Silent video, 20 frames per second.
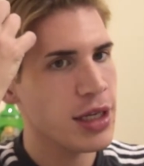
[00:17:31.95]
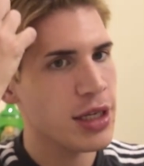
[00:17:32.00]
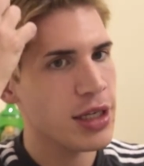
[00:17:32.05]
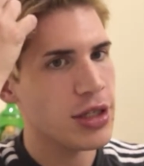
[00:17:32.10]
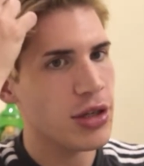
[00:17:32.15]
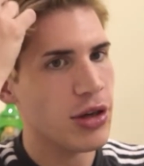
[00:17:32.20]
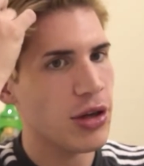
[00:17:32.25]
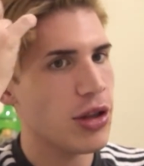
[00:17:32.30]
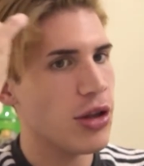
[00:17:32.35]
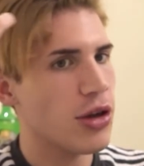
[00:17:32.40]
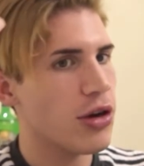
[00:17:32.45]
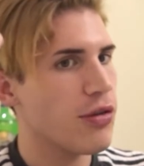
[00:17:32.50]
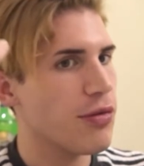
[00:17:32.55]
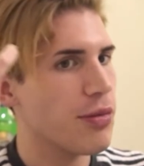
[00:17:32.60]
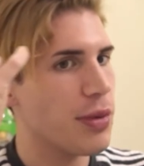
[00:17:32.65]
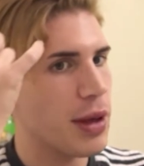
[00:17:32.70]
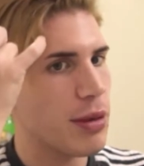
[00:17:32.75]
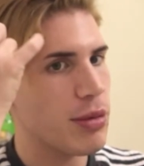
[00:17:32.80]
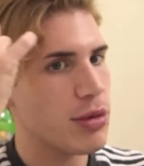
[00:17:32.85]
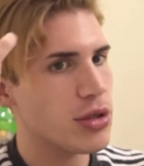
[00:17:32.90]
So a lot of
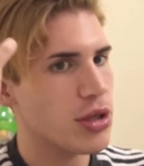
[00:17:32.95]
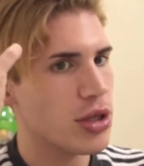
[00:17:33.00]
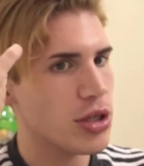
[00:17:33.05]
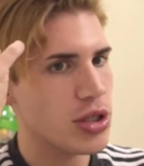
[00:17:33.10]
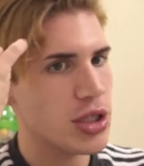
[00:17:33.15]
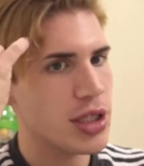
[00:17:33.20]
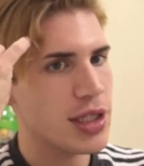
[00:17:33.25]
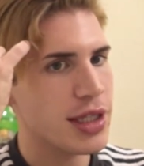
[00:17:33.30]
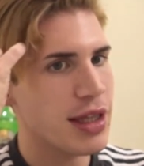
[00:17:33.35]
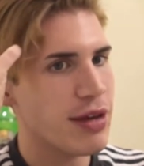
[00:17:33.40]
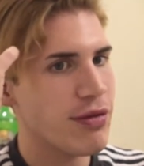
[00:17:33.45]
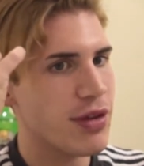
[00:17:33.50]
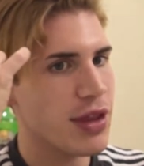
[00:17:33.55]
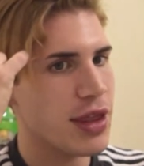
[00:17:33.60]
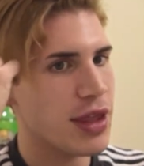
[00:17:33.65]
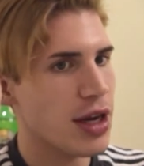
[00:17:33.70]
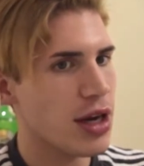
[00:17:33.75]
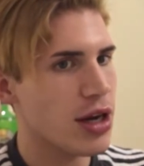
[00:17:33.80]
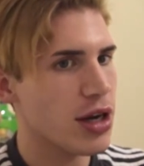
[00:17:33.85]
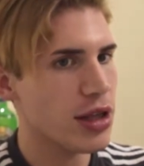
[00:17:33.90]
people, so I just leave it
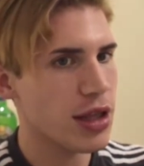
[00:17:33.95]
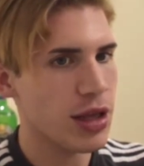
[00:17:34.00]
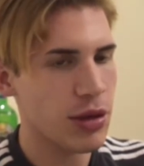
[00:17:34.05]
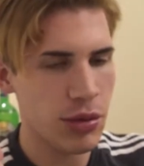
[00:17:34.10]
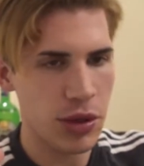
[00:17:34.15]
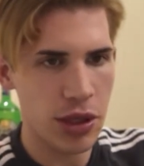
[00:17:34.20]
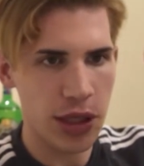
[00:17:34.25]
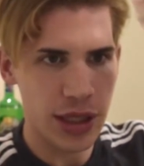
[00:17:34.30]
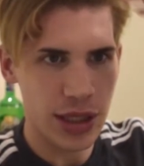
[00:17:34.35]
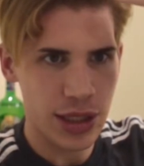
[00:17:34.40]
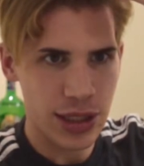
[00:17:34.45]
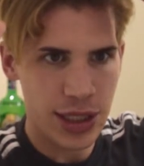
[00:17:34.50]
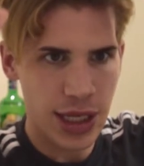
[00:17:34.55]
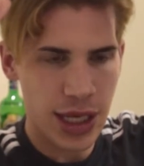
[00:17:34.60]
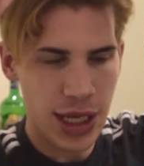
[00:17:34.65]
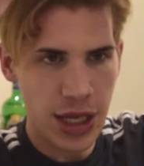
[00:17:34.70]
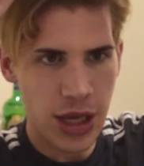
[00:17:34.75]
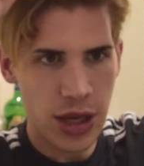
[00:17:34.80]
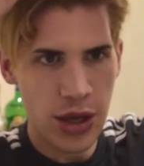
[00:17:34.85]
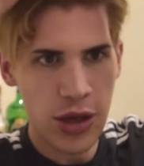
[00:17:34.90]
there and then we'll
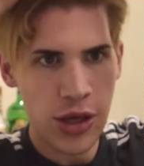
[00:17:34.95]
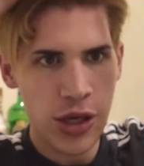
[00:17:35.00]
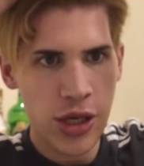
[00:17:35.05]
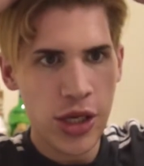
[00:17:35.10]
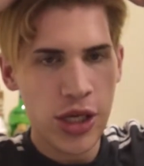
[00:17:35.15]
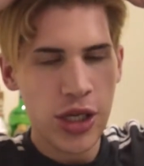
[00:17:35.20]
continue.